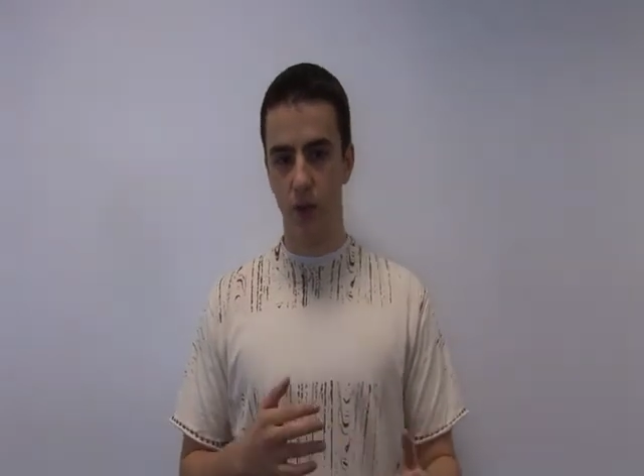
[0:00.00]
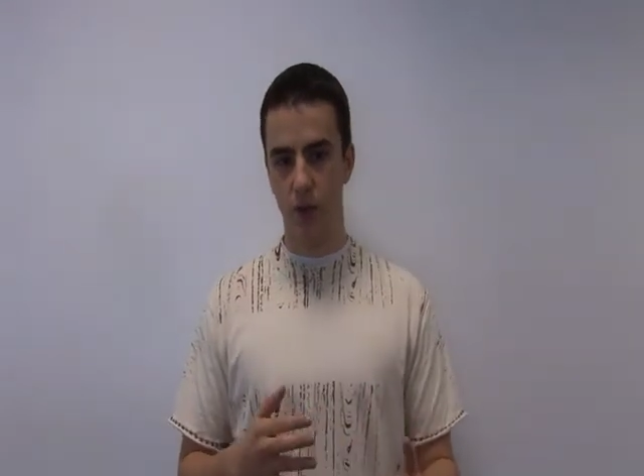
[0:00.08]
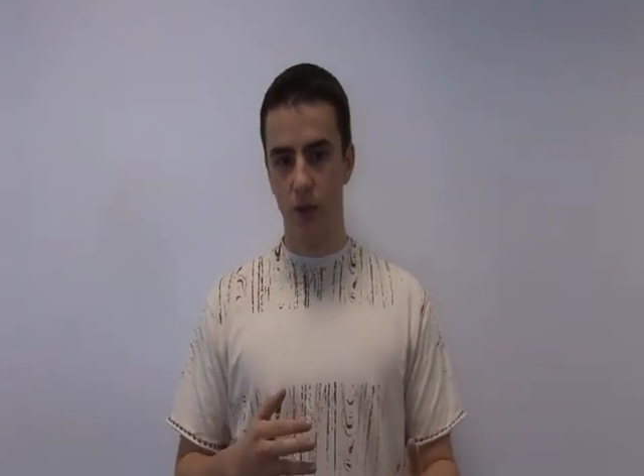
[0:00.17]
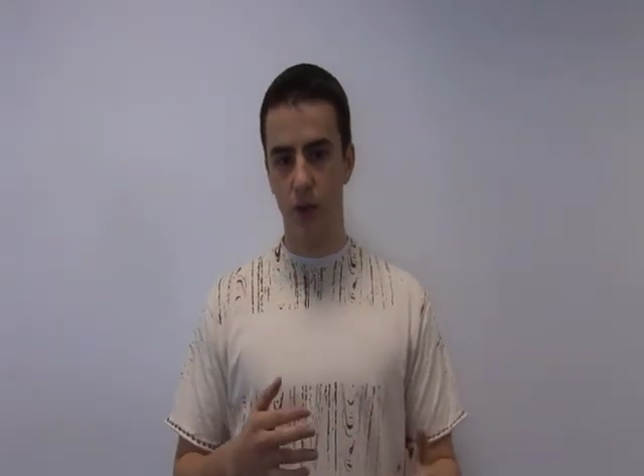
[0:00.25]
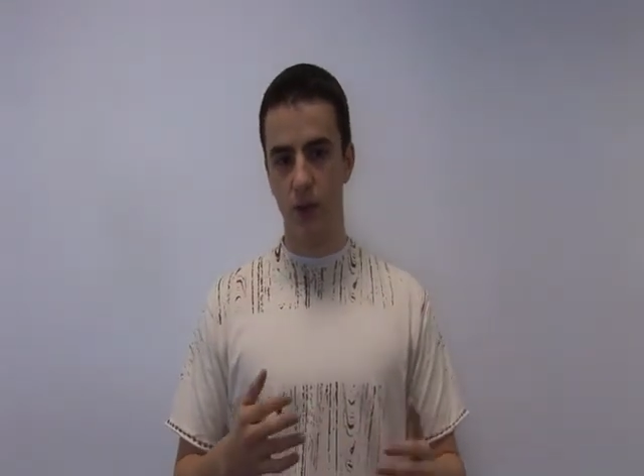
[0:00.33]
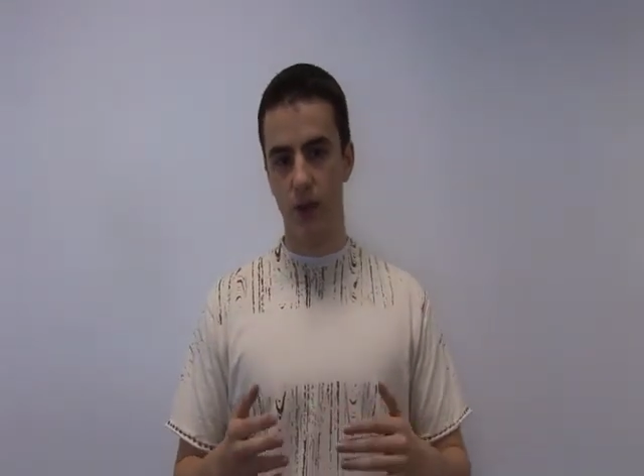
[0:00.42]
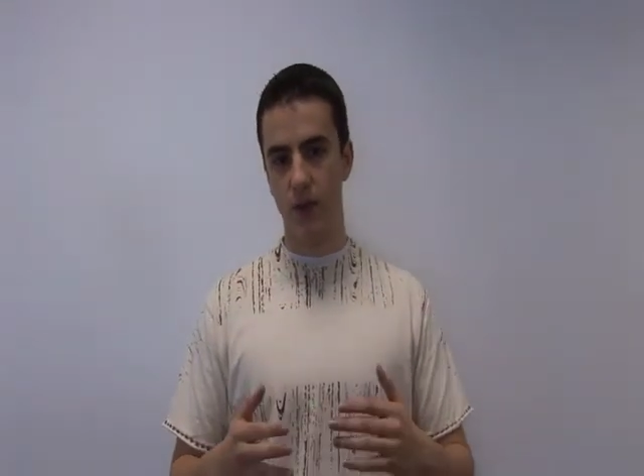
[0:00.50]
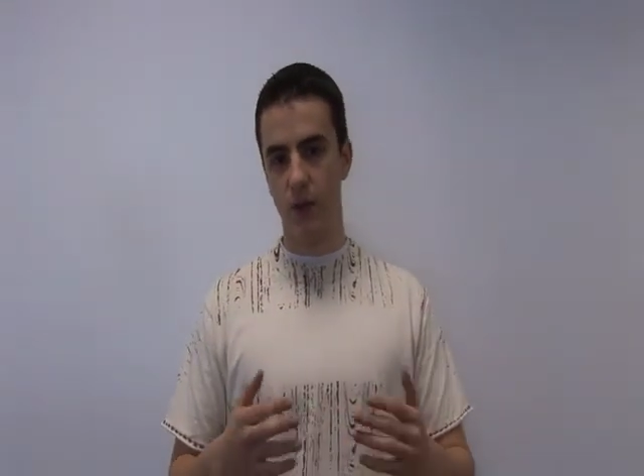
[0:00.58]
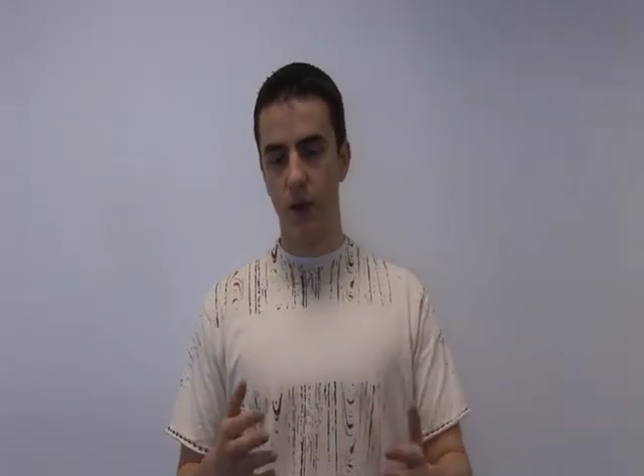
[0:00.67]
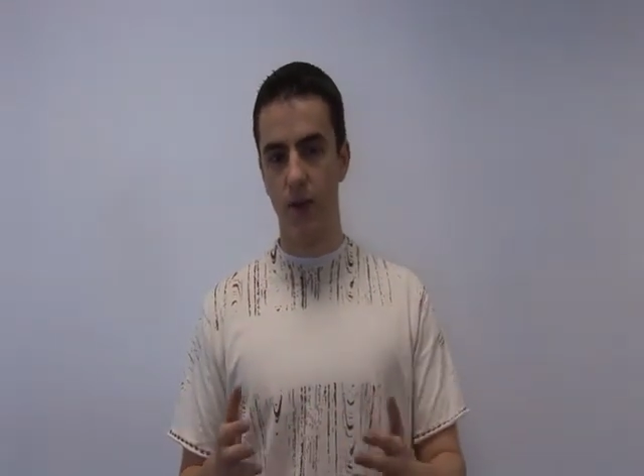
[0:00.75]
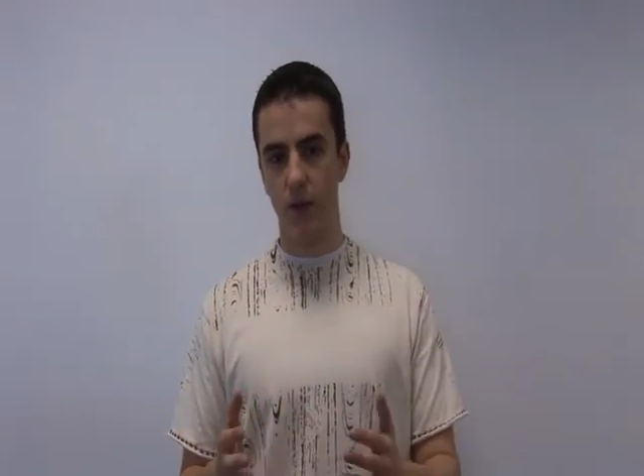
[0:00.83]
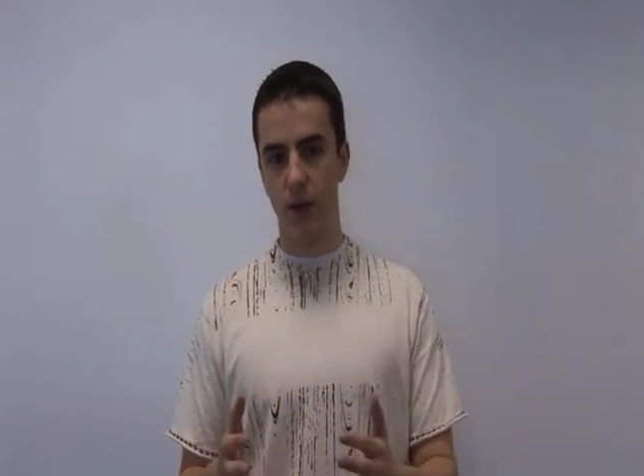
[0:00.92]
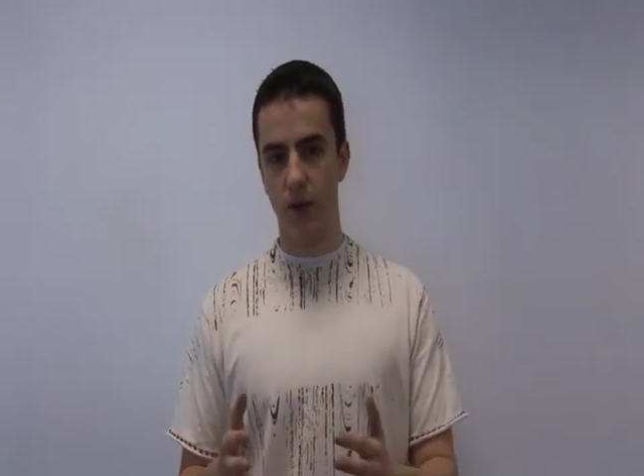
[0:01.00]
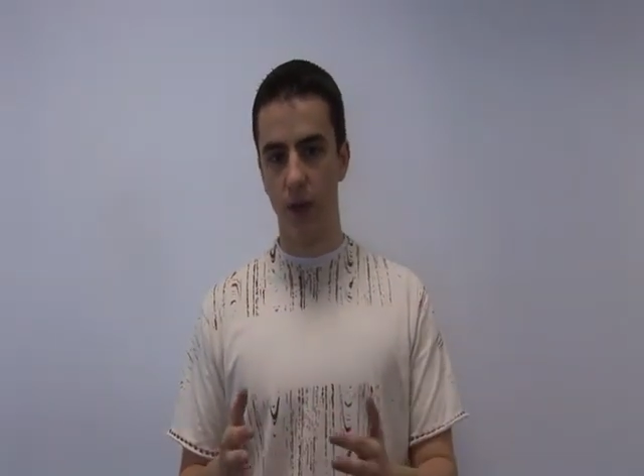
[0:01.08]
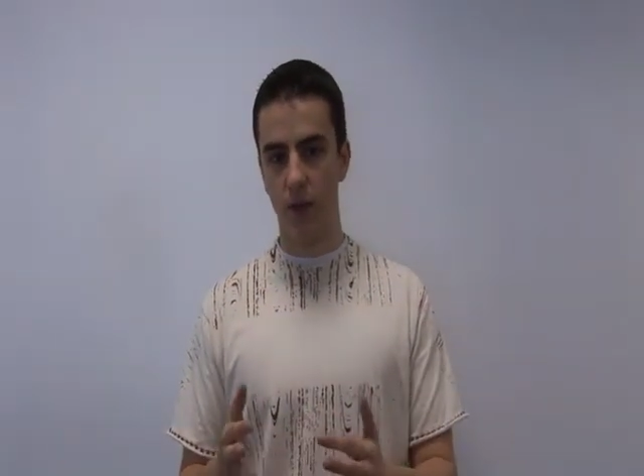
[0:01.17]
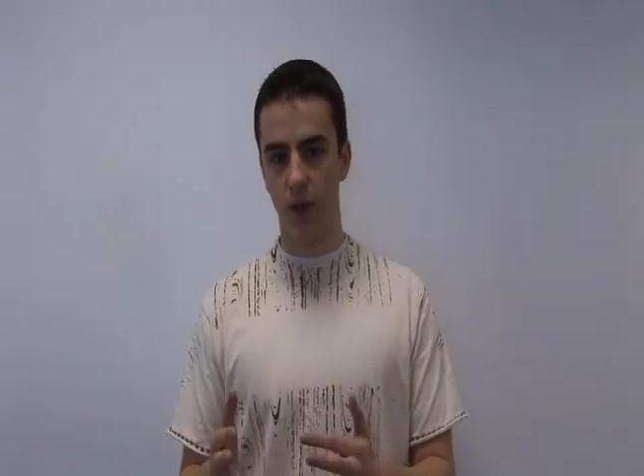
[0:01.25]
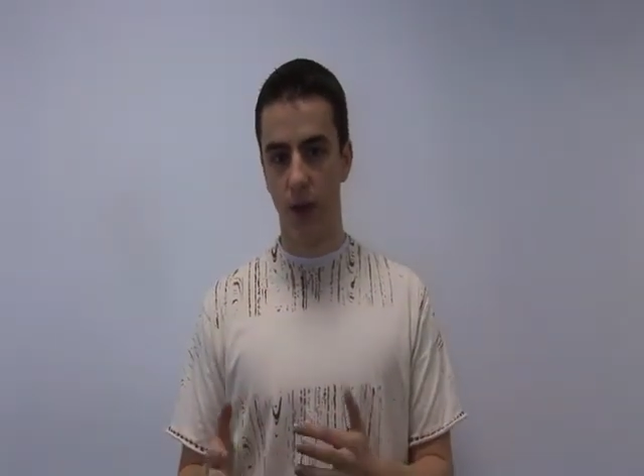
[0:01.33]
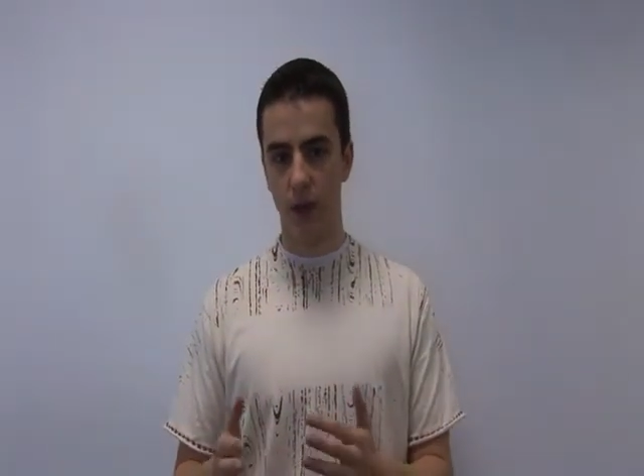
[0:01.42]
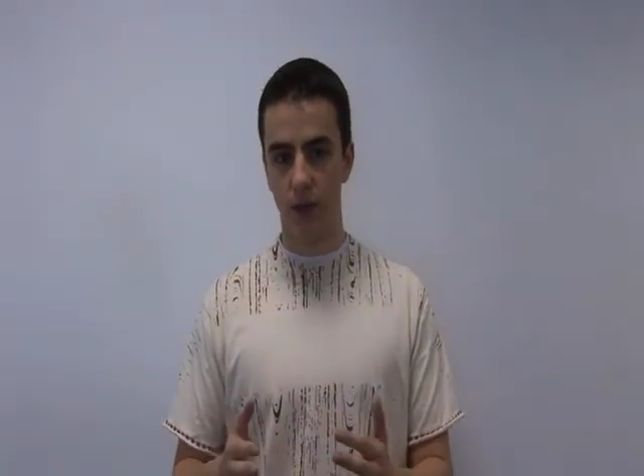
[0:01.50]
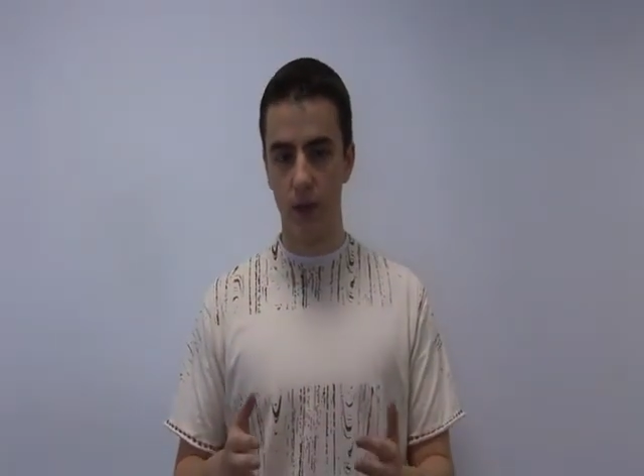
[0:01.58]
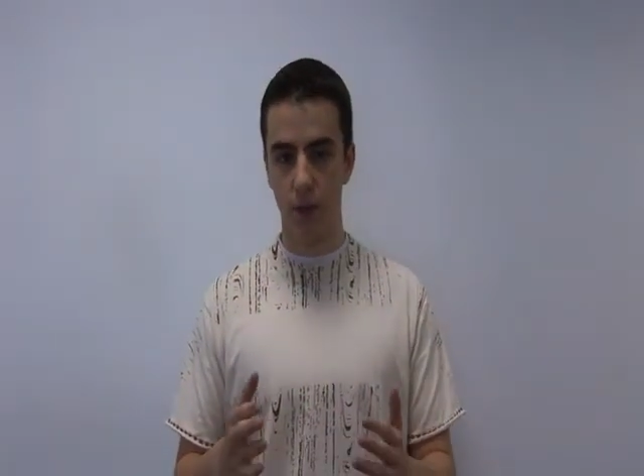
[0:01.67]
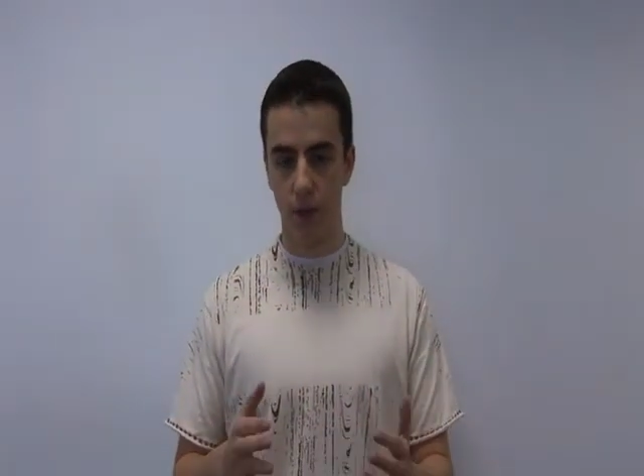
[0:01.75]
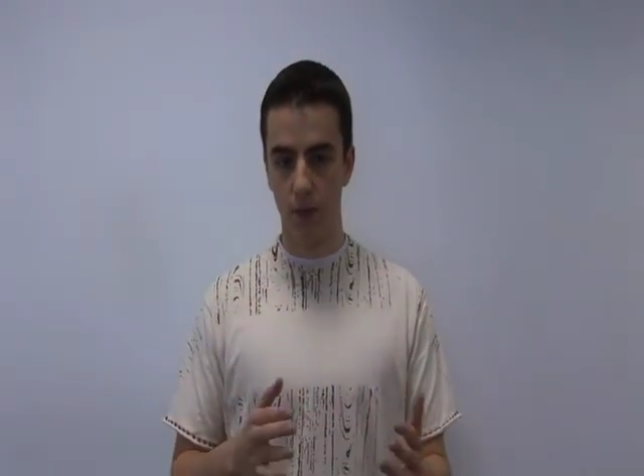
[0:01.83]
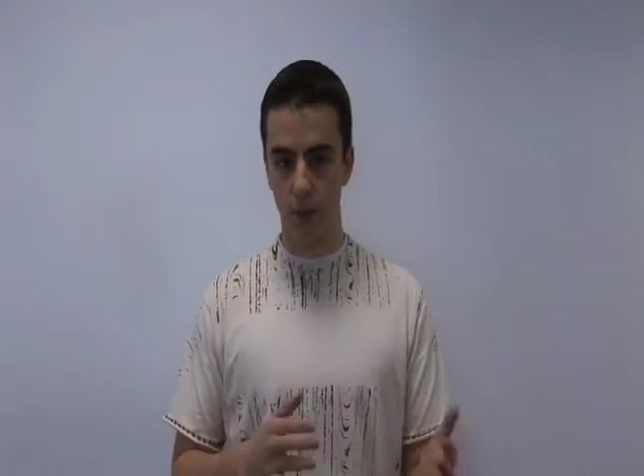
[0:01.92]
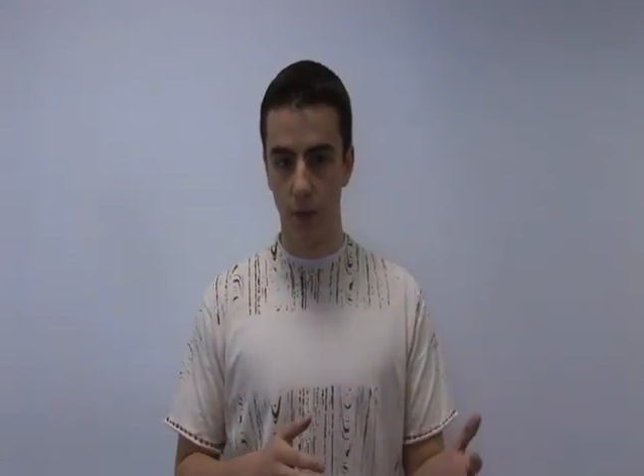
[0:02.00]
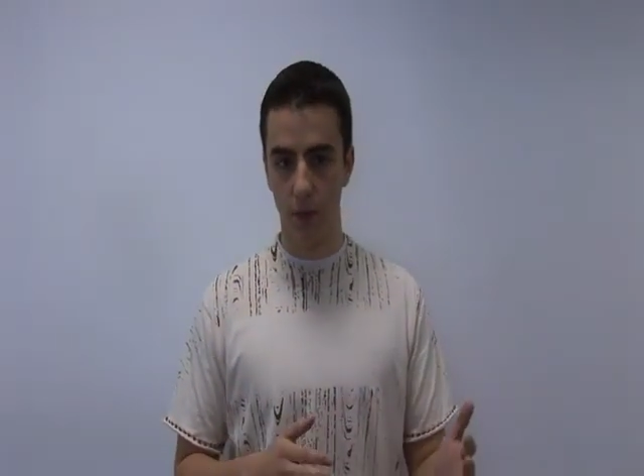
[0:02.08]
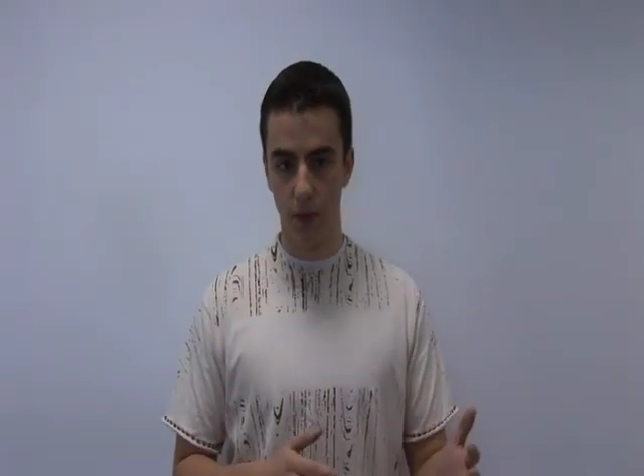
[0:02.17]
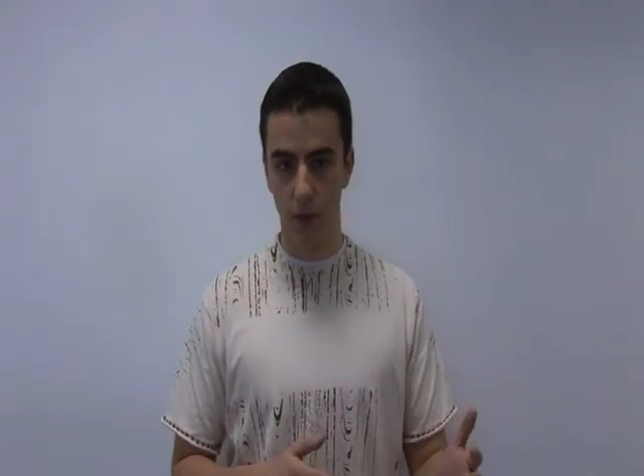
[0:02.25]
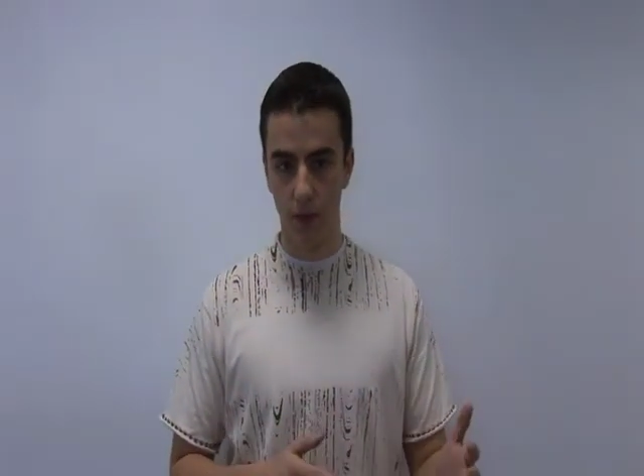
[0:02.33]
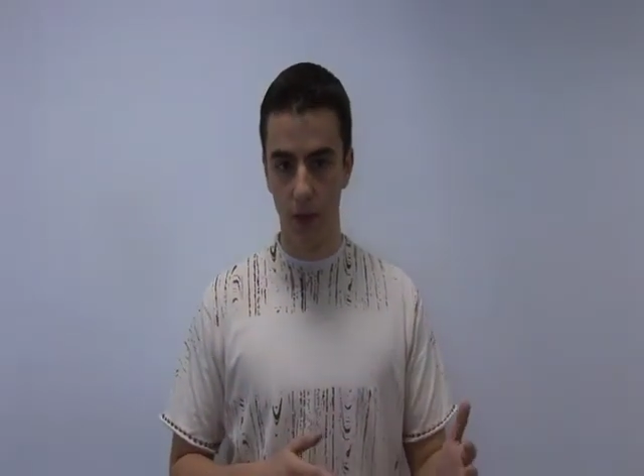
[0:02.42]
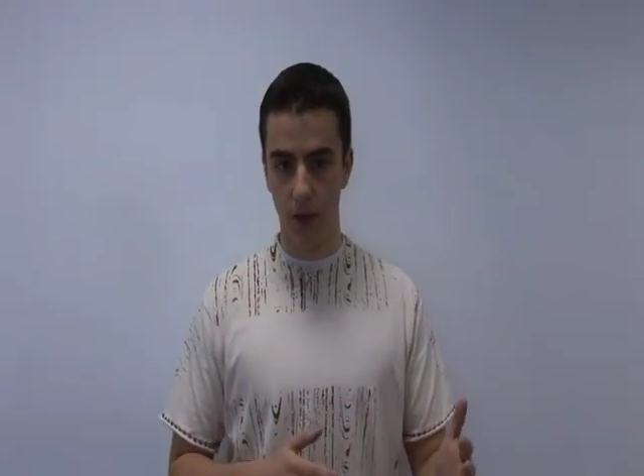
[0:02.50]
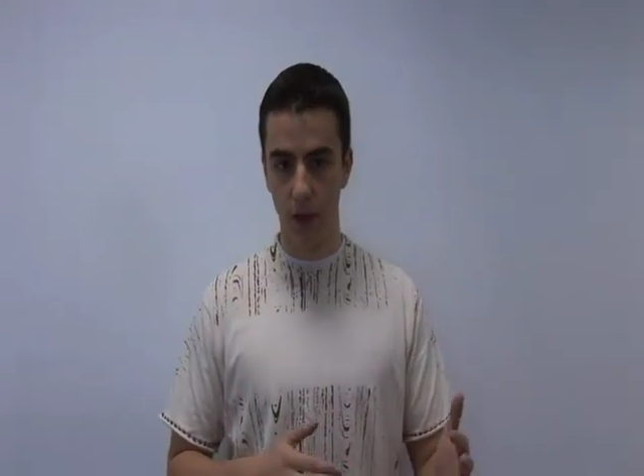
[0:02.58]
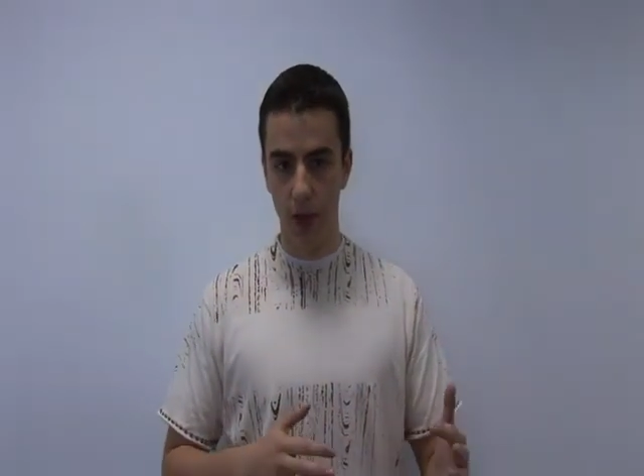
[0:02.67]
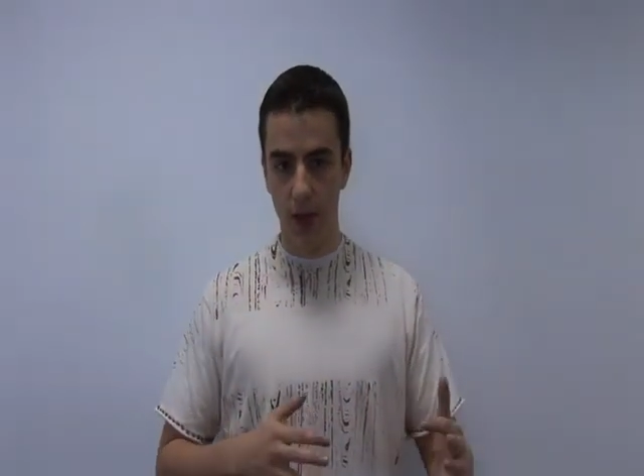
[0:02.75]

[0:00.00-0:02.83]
or reasons you have for yourself that can stop you from improving.